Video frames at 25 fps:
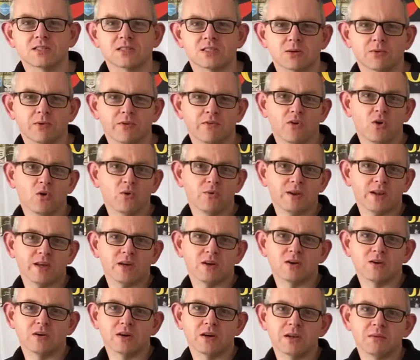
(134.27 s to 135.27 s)
So we've already
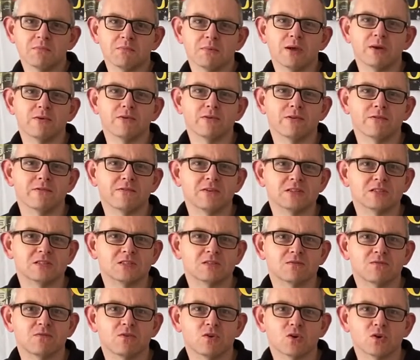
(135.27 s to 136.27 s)
got an Imperial
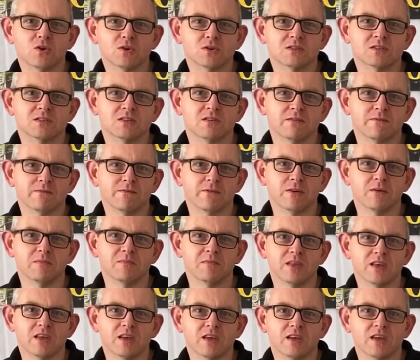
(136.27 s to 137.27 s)
Fists force from
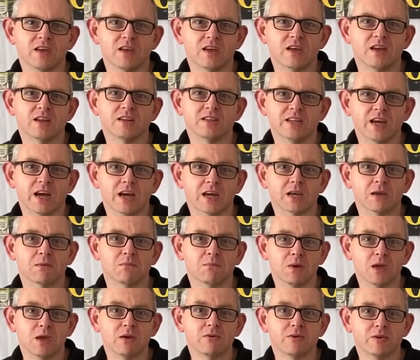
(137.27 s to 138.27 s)
the Dark
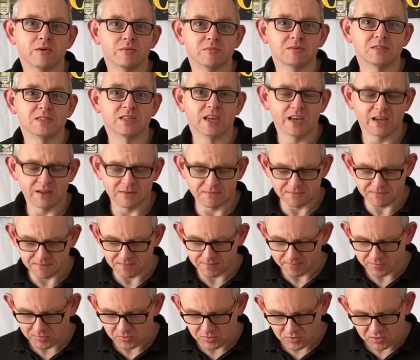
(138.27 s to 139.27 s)
Imperium set,
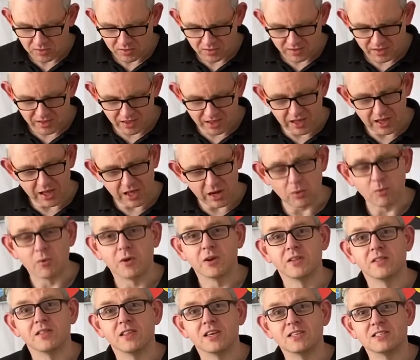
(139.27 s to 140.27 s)
and I
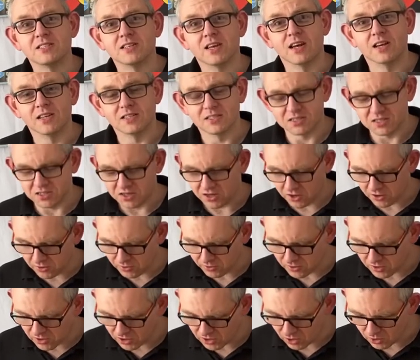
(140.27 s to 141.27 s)
wanted these guys to
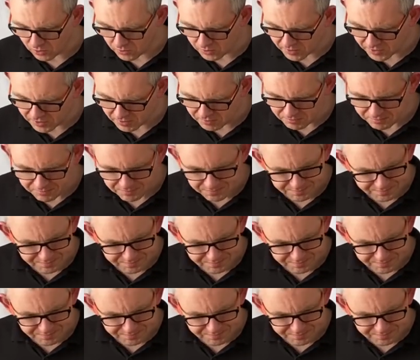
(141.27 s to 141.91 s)
go along with them.